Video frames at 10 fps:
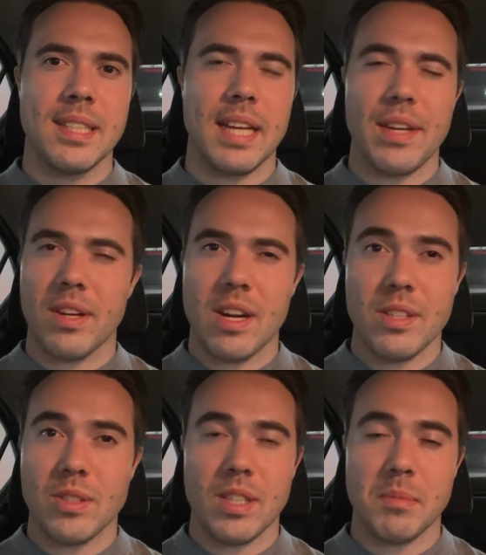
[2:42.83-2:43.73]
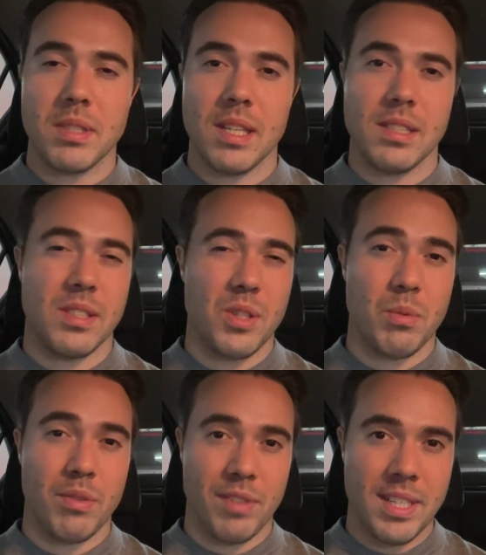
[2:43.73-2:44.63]
and your current circumstances don't
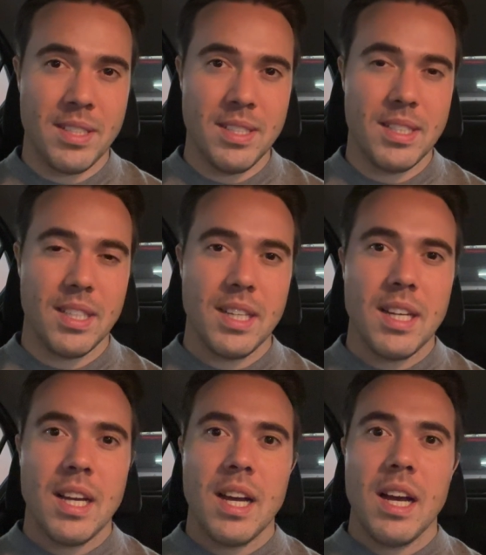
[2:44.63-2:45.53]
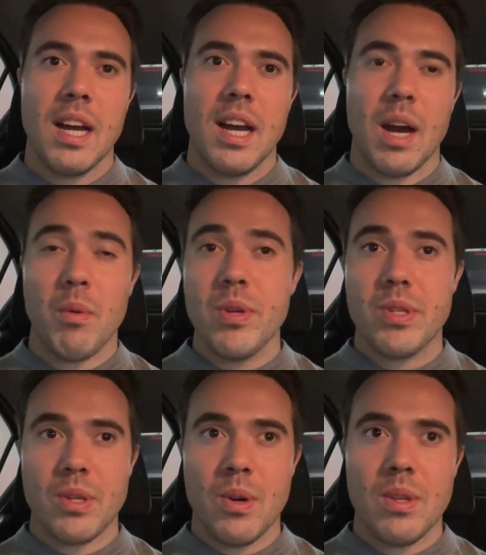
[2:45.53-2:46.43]
reflect it, I want you
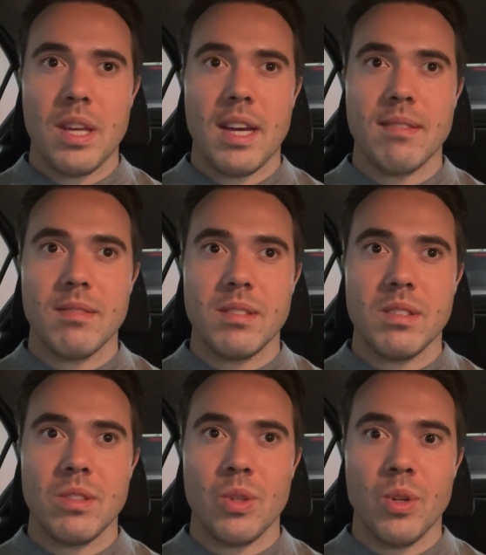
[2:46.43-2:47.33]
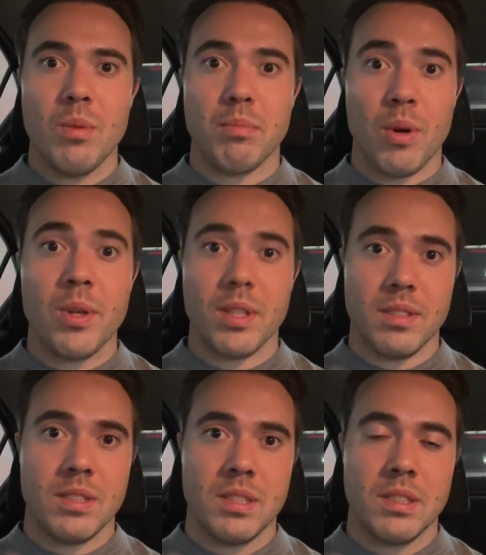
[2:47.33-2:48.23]
to know that you're not broken.
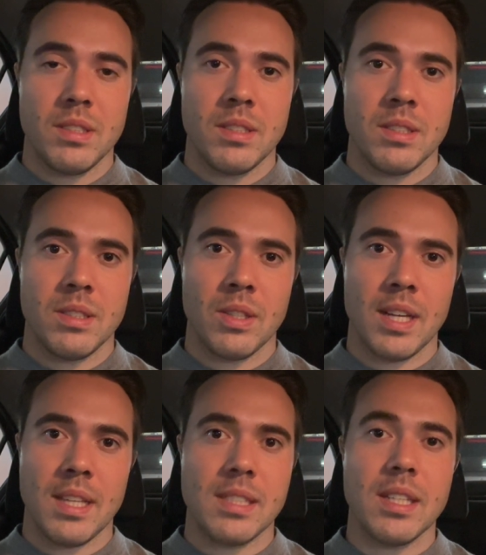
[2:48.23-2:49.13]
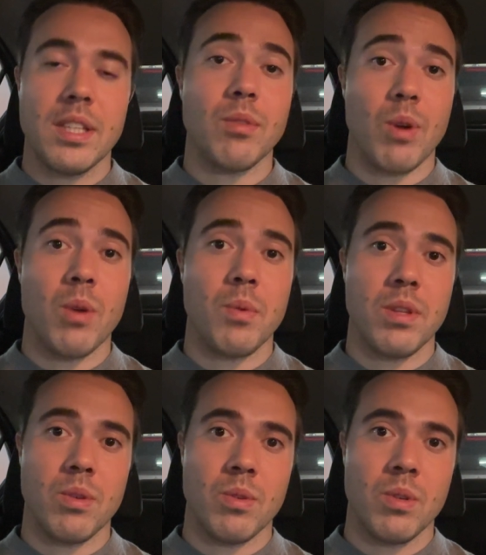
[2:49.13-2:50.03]
Okay, there's nothing wrong
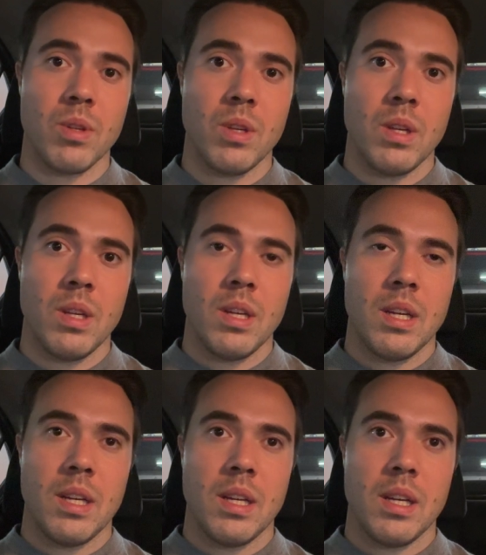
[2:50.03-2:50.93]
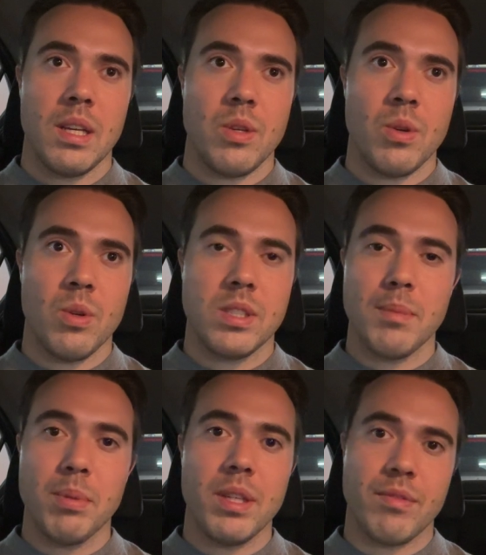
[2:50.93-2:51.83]
with you. You're
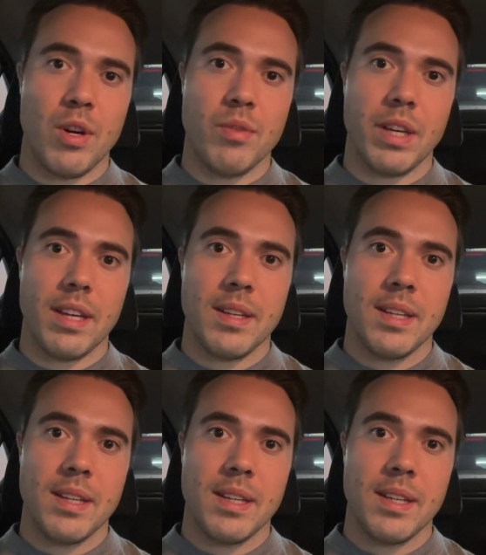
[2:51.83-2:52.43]
simply evolving.